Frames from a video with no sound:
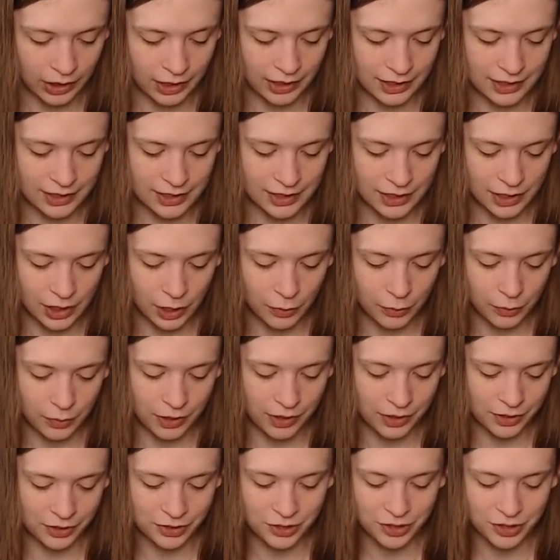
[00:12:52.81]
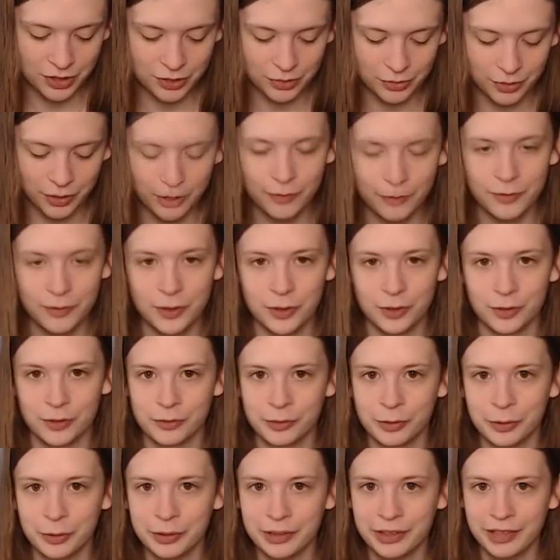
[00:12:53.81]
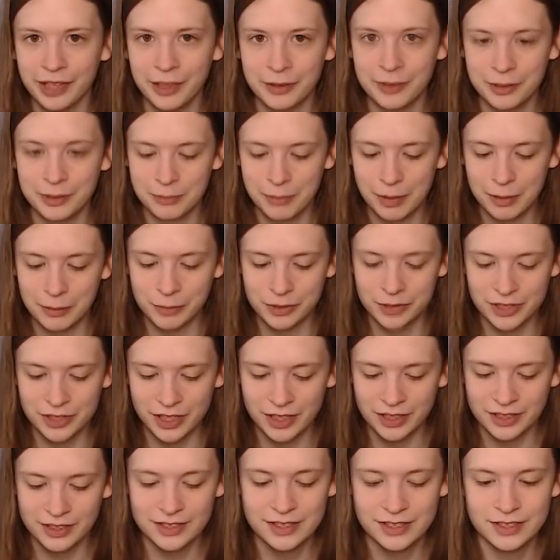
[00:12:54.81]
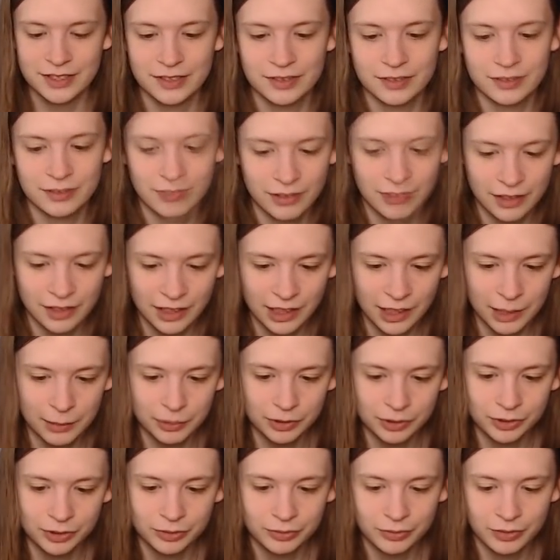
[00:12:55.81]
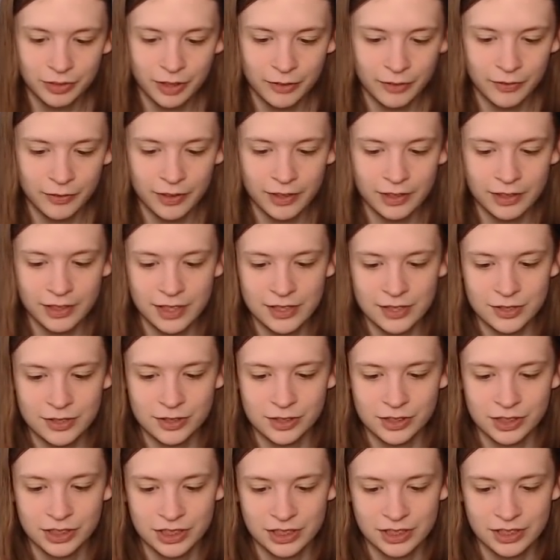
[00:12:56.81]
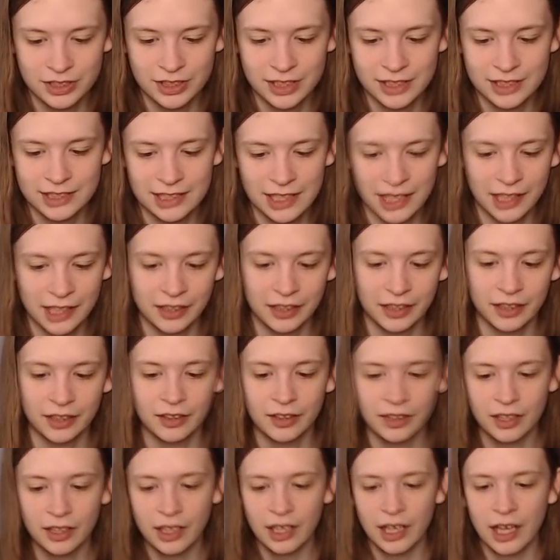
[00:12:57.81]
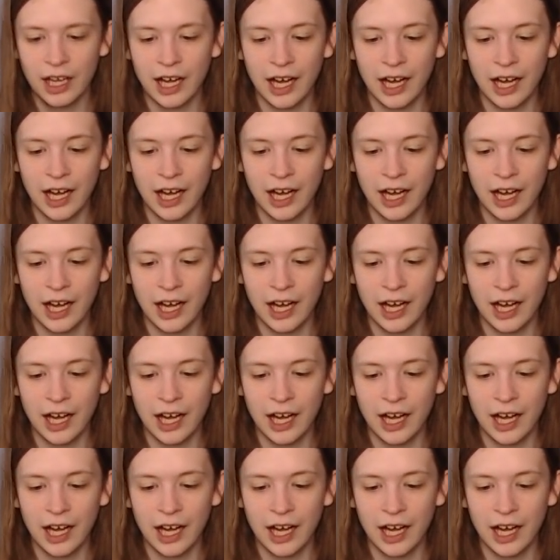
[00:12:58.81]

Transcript: I guess we could also just run a Field of Ruin. That would make more sense. In a couple of the deserts that's cycling.